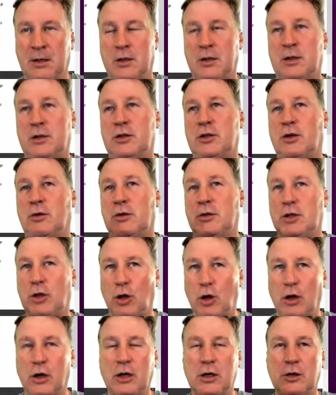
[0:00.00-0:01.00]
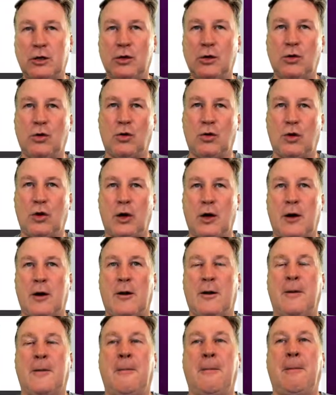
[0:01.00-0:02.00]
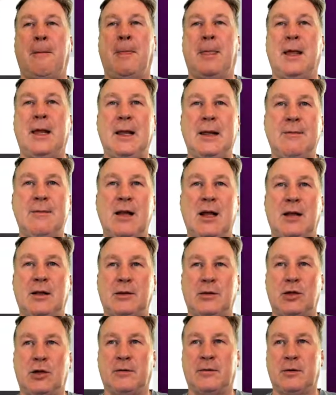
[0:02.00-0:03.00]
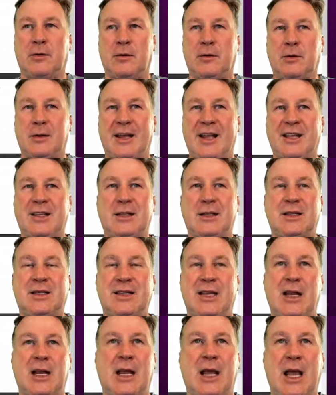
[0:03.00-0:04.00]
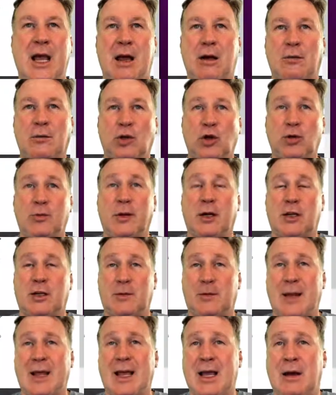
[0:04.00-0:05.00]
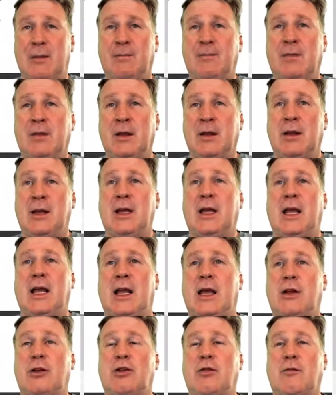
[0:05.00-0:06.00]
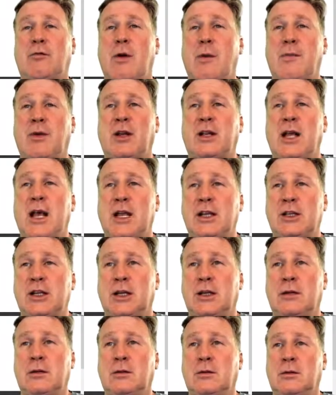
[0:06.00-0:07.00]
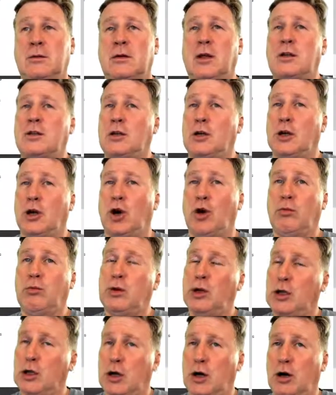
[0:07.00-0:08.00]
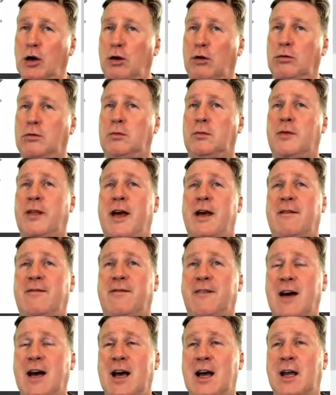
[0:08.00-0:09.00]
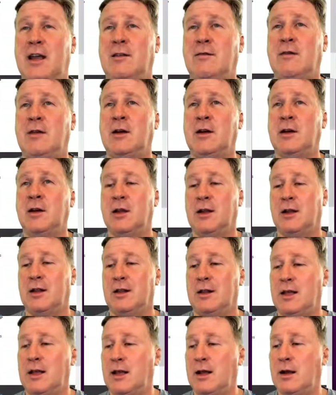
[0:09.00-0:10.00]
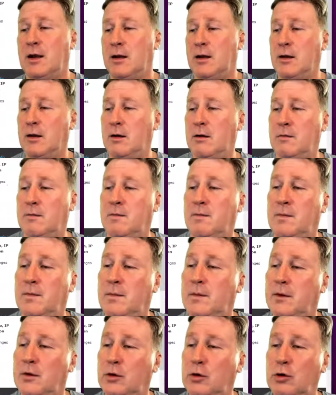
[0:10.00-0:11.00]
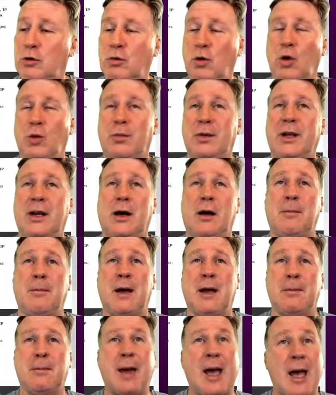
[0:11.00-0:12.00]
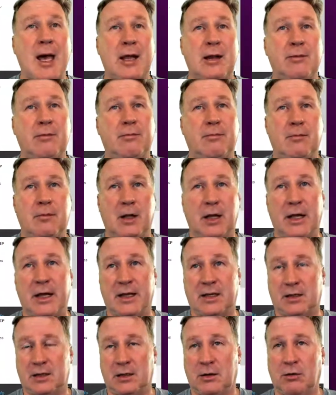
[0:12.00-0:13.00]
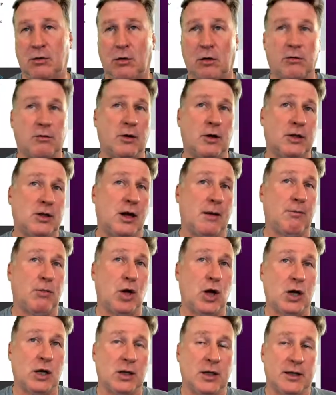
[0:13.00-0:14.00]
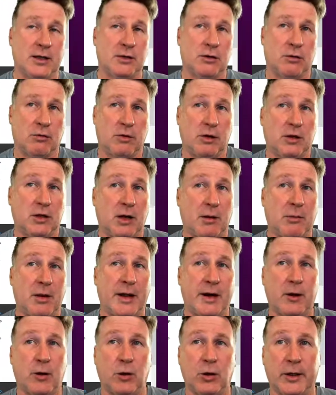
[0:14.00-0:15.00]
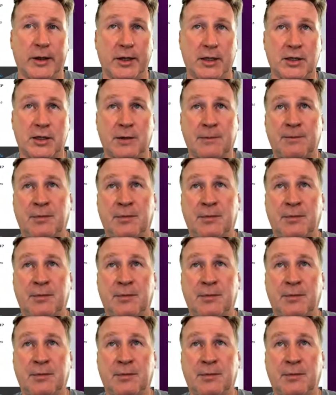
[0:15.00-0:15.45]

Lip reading: So as long as your email server isn't sending out too much spam and your reputation doesn't go below that 5, then you won't be on my bad list or real-time block list or real-time black hole list.